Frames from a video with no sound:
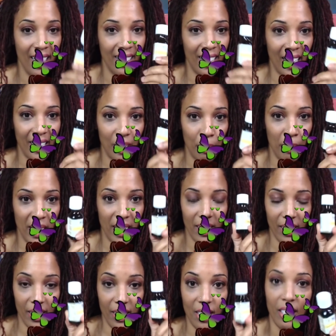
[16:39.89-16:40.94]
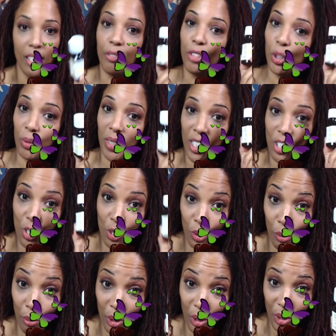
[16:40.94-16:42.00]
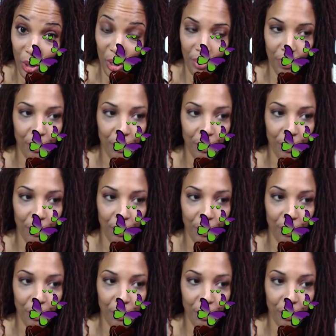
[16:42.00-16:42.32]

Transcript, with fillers: Not to mention this stuff shrinks tumors.